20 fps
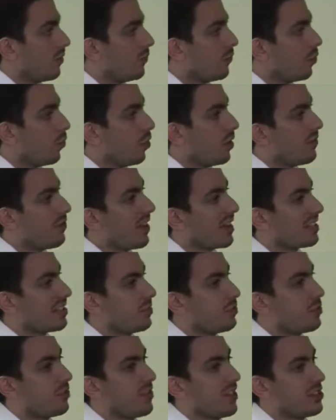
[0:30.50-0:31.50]
for
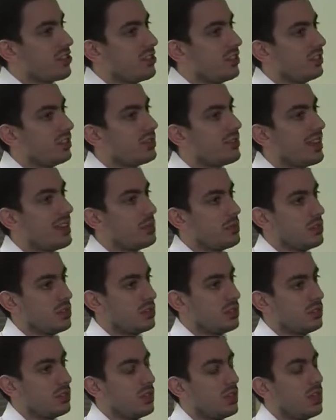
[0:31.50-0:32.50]
effective professional
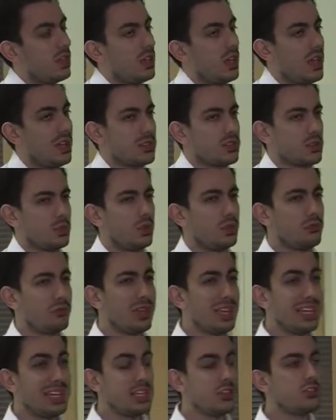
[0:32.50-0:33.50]
development. And so
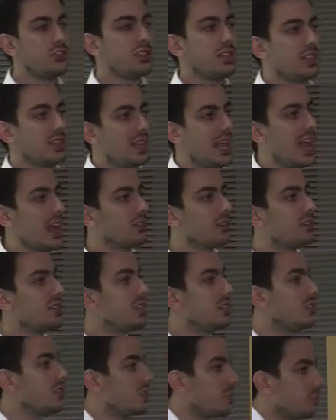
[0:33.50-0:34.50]
we're really interested in how do
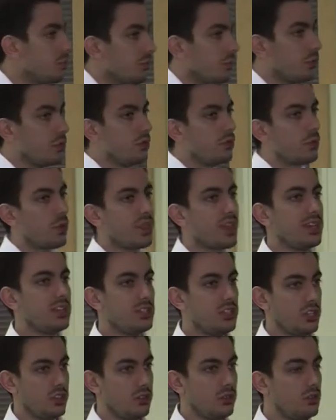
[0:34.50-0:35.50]
teachers improve what they
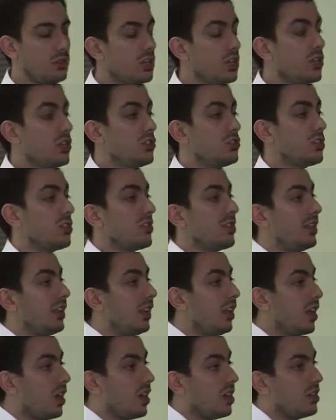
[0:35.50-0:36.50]
do so
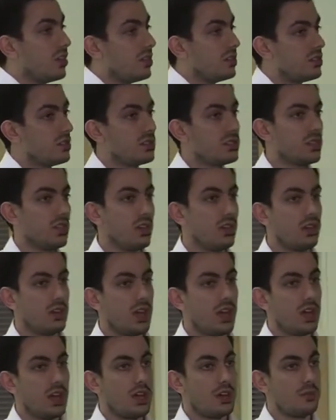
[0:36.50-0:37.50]
that learners
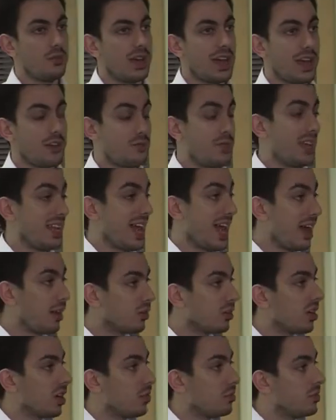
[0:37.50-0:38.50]
have better
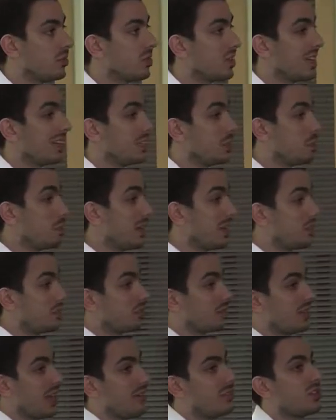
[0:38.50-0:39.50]
outcomes, and it's based
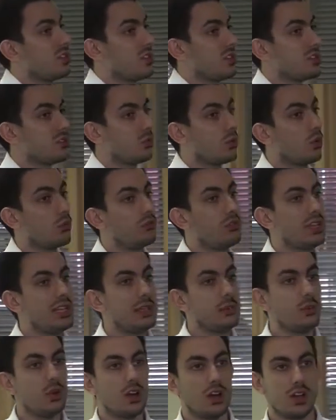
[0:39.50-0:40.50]
on the evidence of what
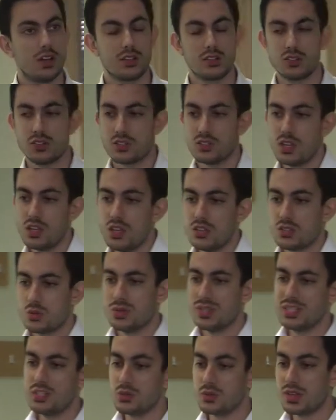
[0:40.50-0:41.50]
really works. So
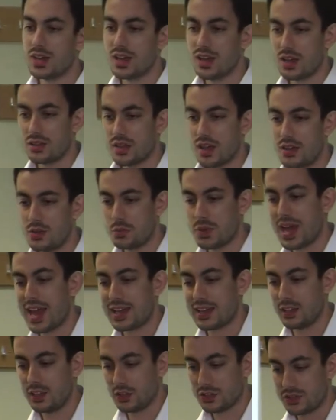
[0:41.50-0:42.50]
we need to
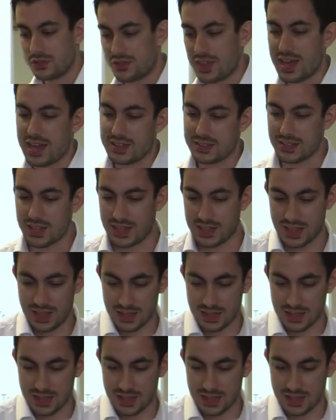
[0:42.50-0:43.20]
unpack a lot of that